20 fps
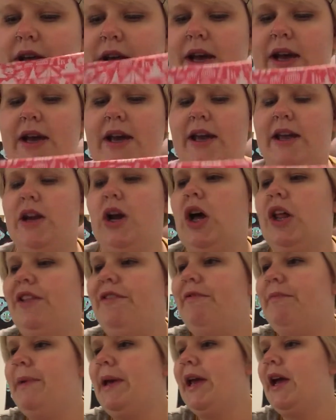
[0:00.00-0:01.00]
And all
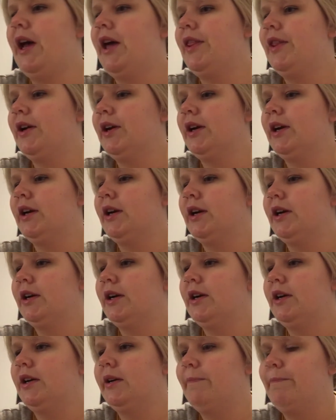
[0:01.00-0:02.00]
of my other
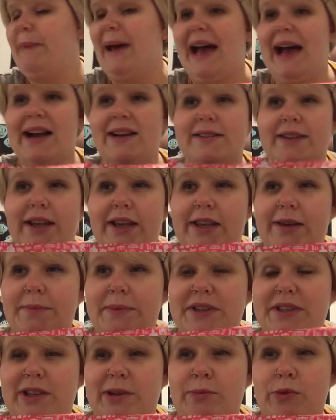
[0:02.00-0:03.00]
bags I keep
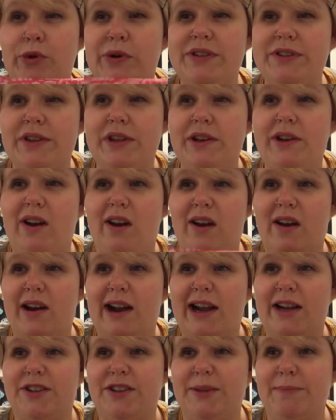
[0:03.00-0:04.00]
my Stim toys in are
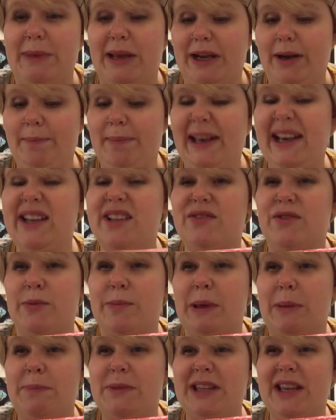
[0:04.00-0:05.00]
actually makeup bags
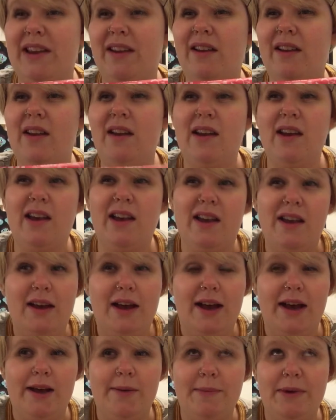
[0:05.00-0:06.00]
from Ipsy.
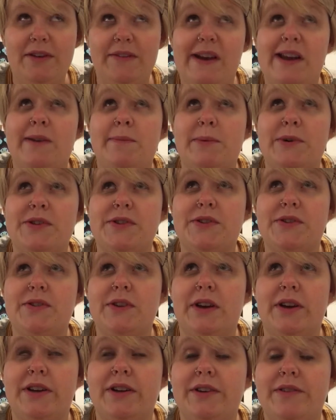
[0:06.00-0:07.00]
I've had
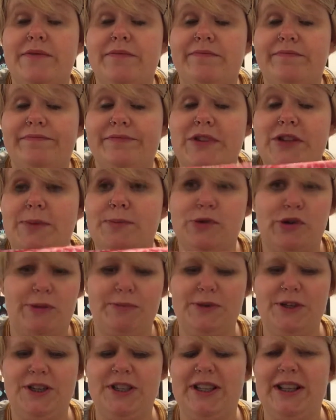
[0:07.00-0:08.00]
a
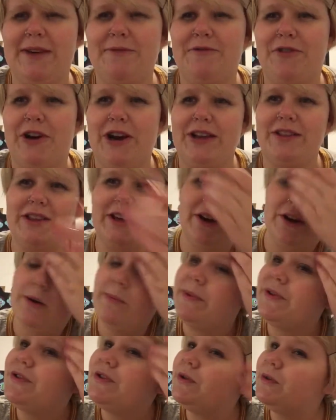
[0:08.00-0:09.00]
subscription to them for I think
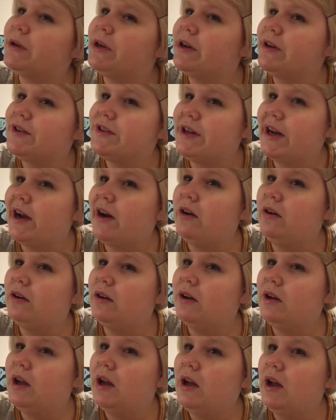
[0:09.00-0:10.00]
almost 2 years now.
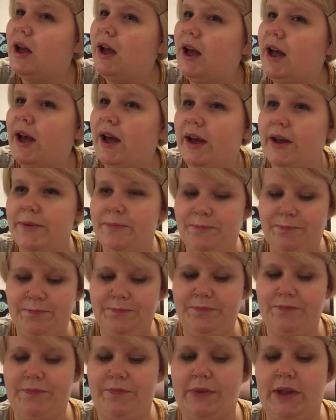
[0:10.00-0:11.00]

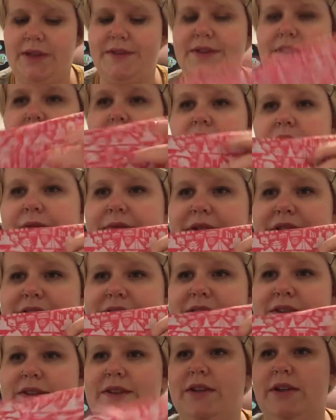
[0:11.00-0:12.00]
So
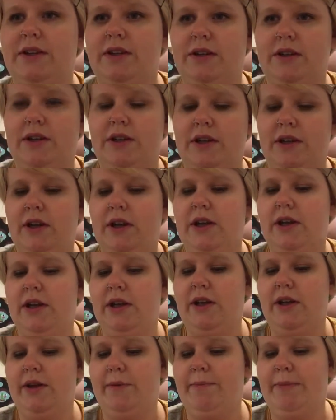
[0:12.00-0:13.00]
this is
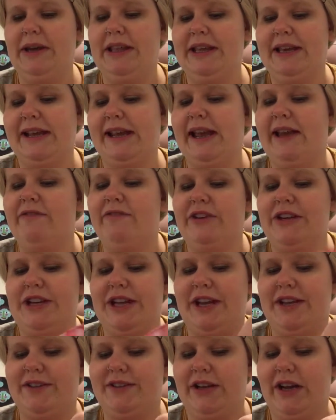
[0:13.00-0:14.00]
my like
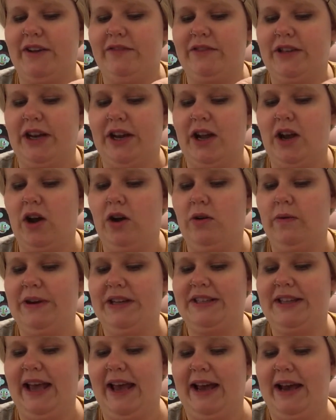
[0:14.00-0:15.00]
everyday stuff that I
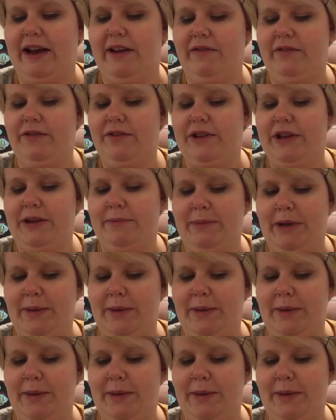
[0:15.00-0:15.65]
always have in